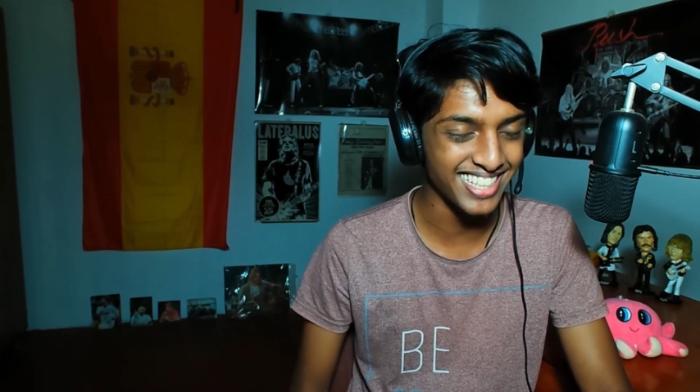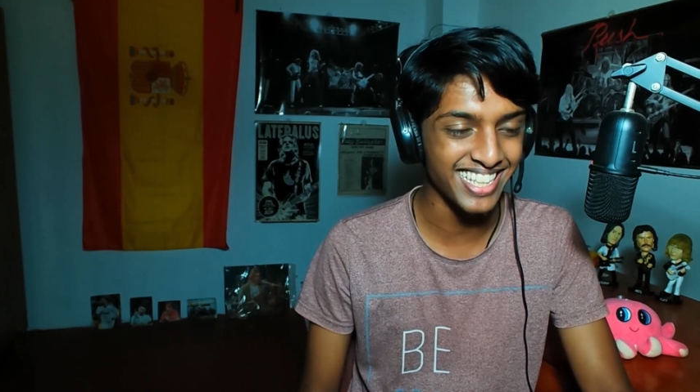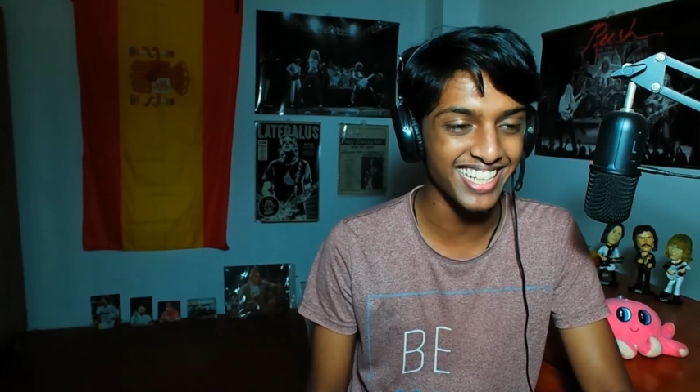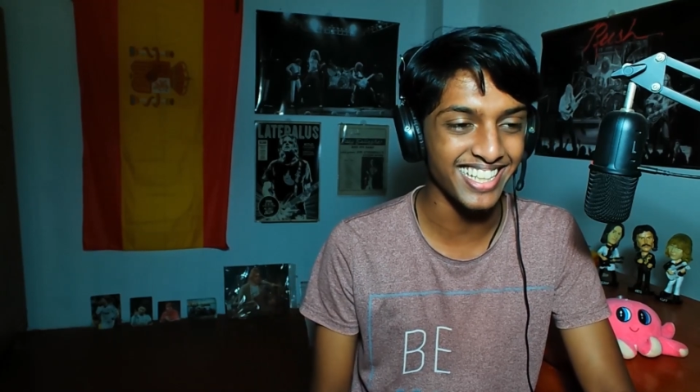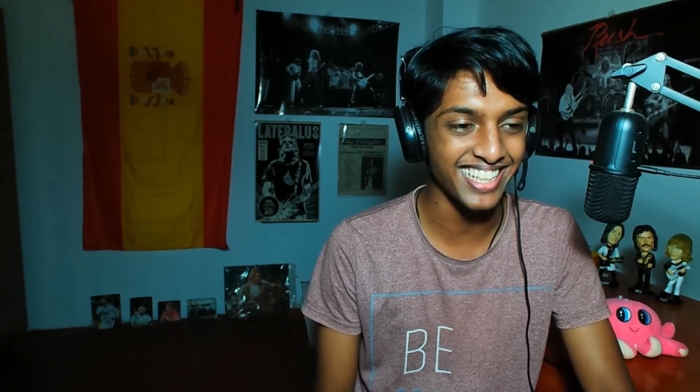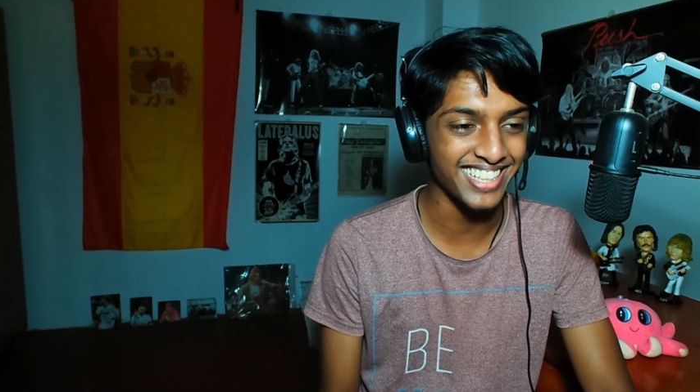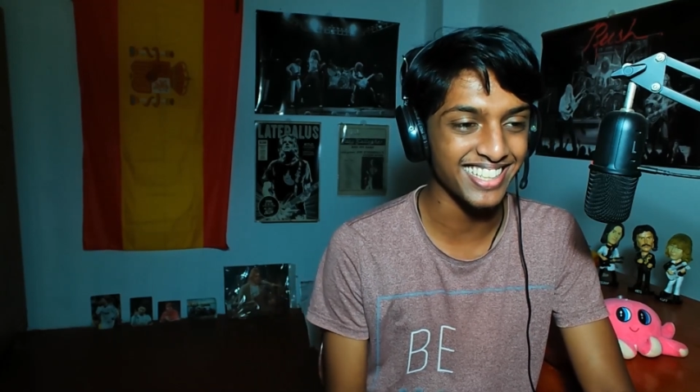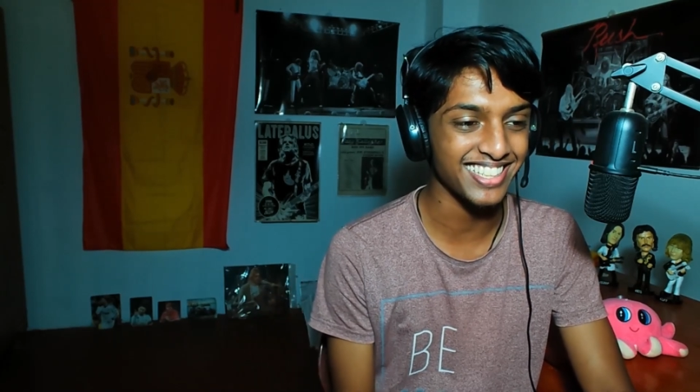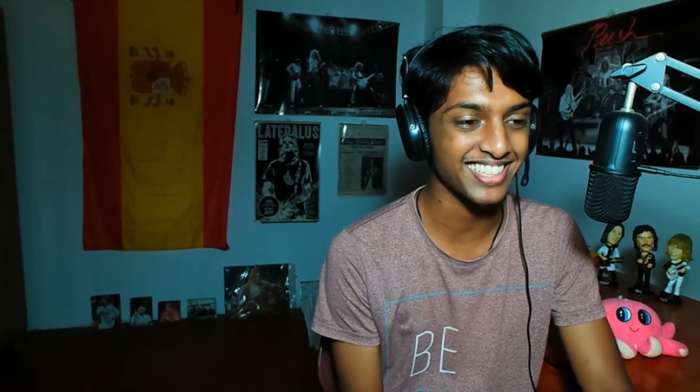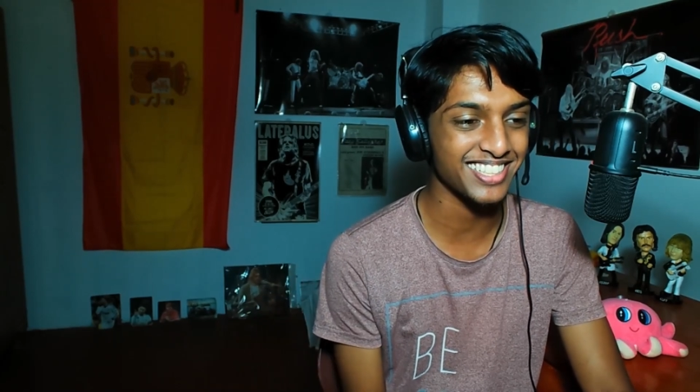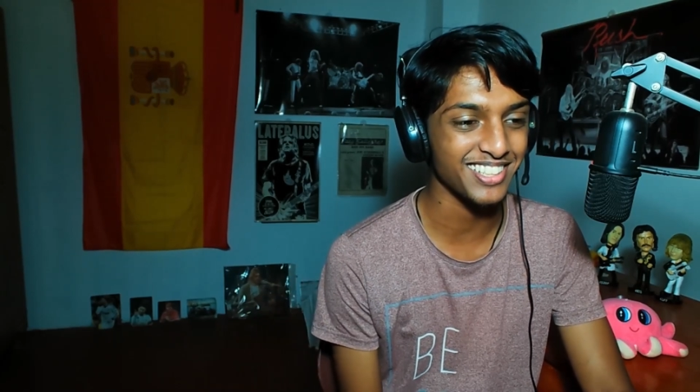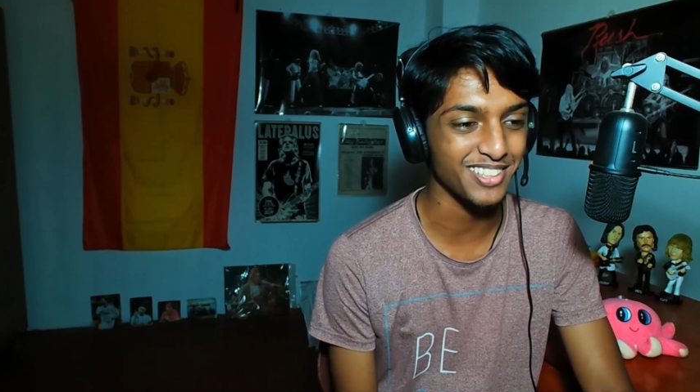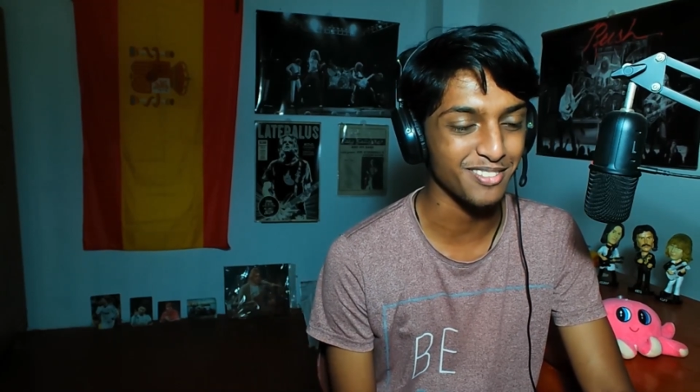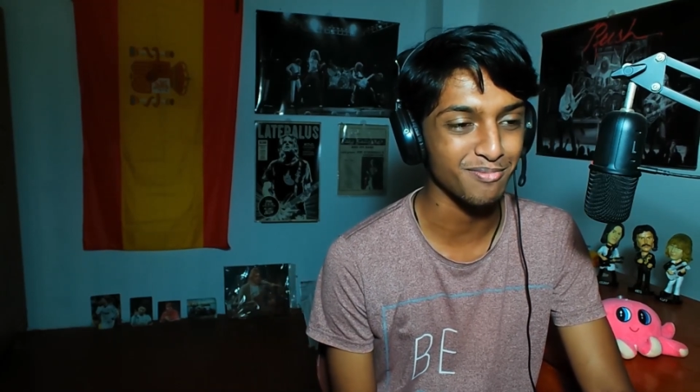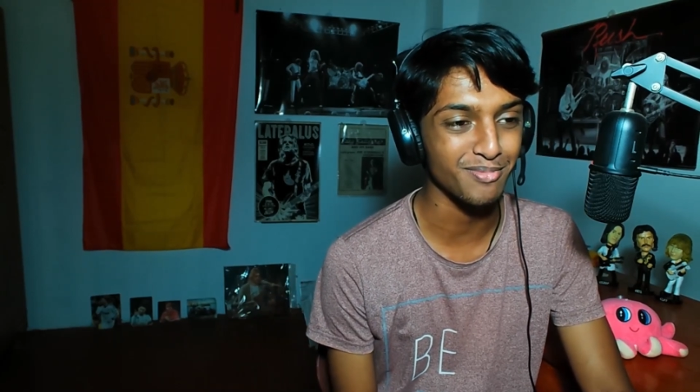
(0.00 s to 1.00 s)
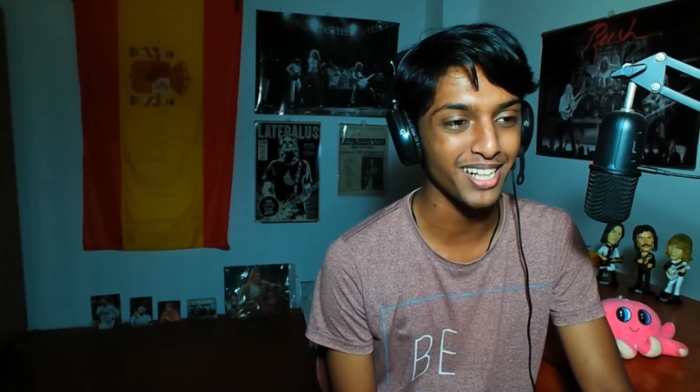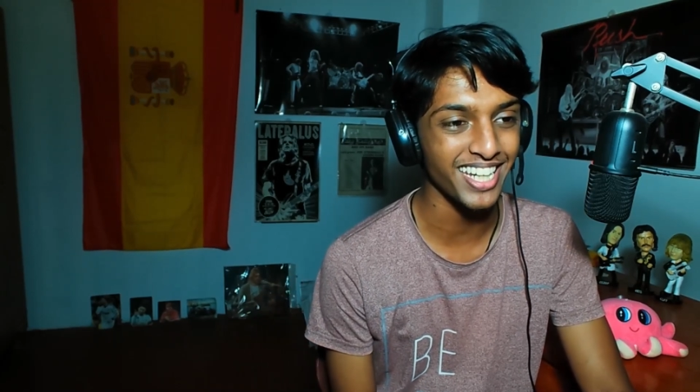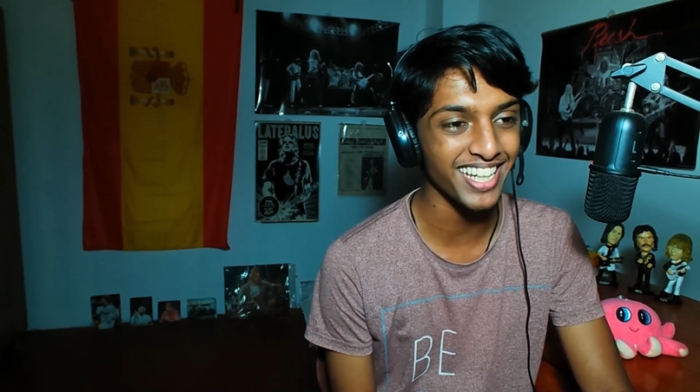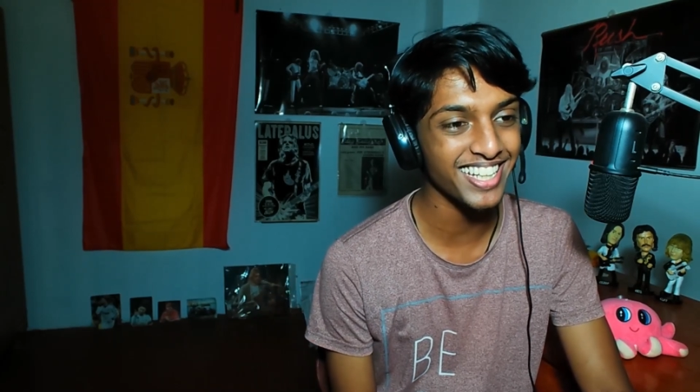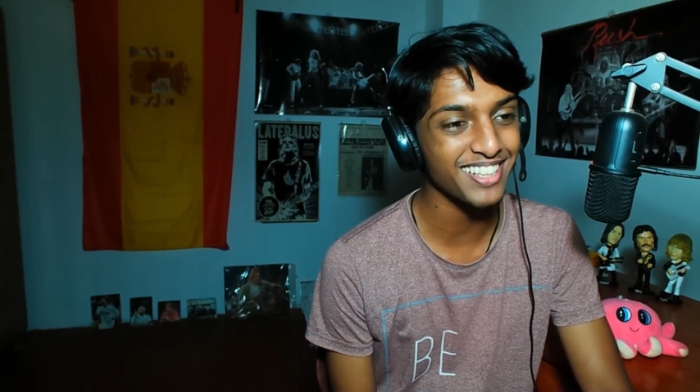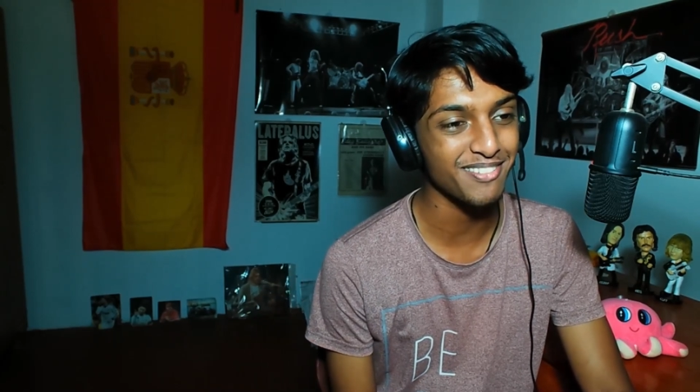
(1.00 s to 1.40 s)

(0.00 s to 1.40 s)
they needed a short break,